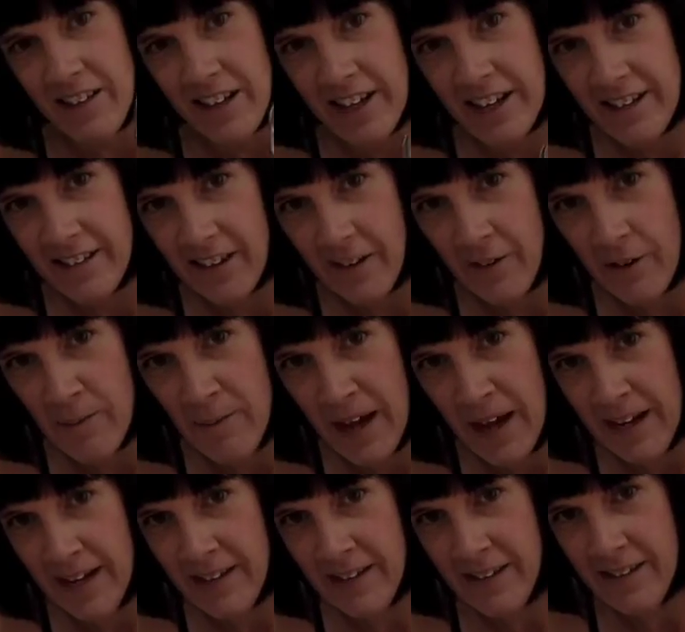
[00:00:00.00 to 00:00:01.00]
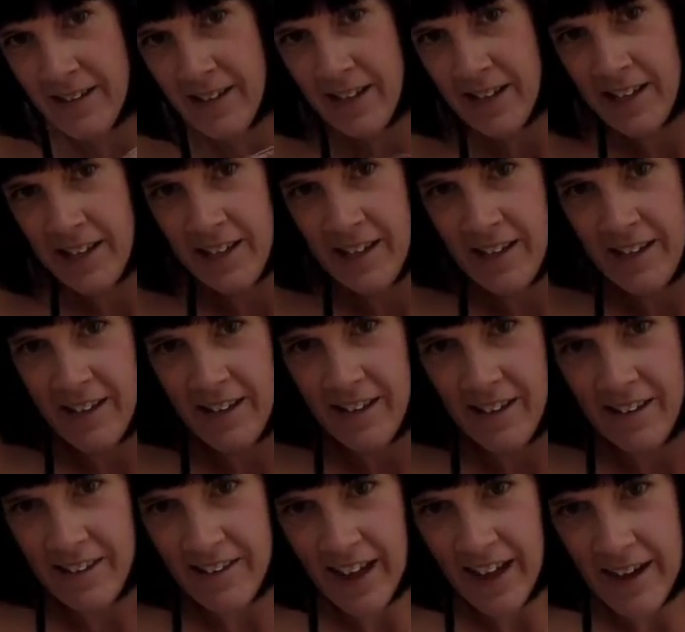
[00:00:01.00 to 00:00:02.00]
These are amazing.
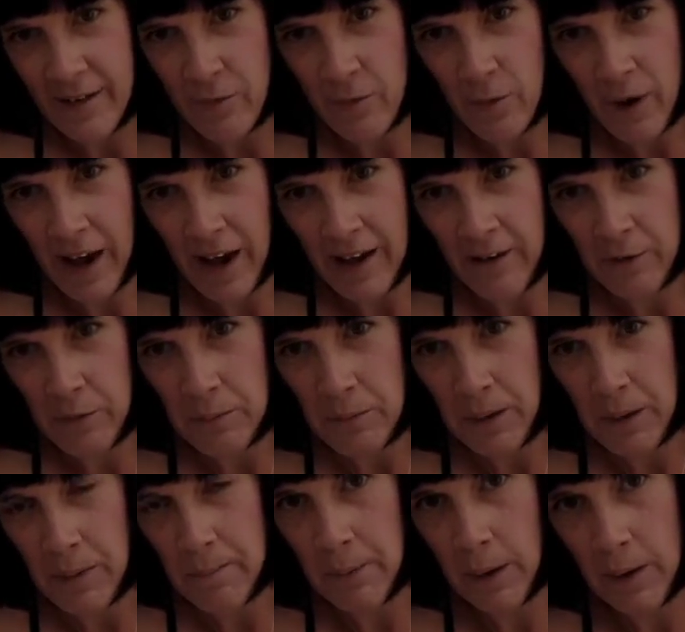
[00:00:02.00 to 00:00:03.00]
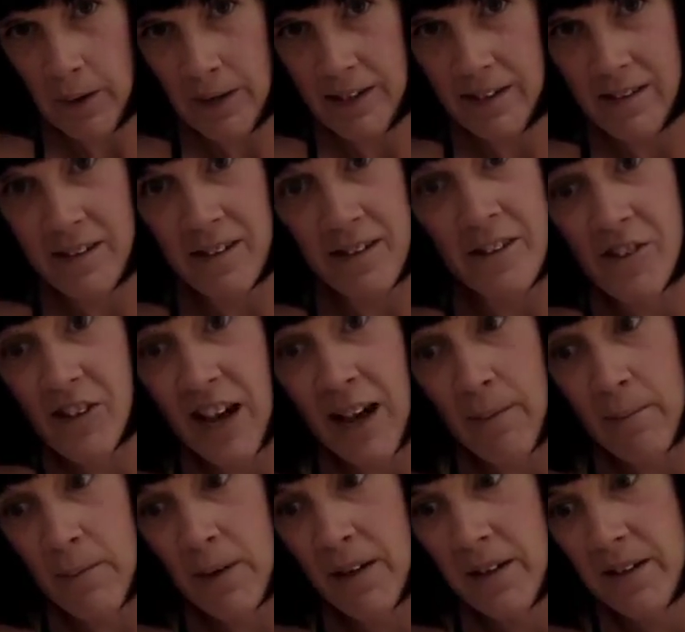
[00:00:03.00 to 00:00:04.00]
They will help bind the
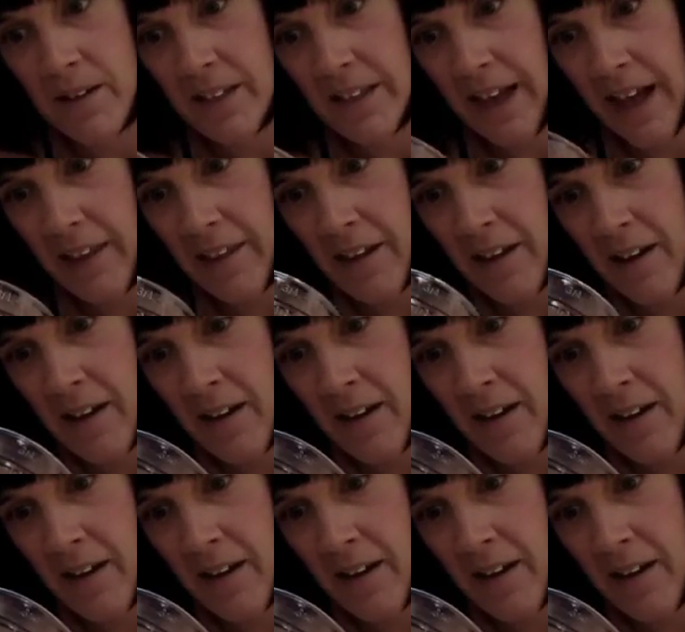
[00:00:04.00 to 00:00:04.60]
jam together.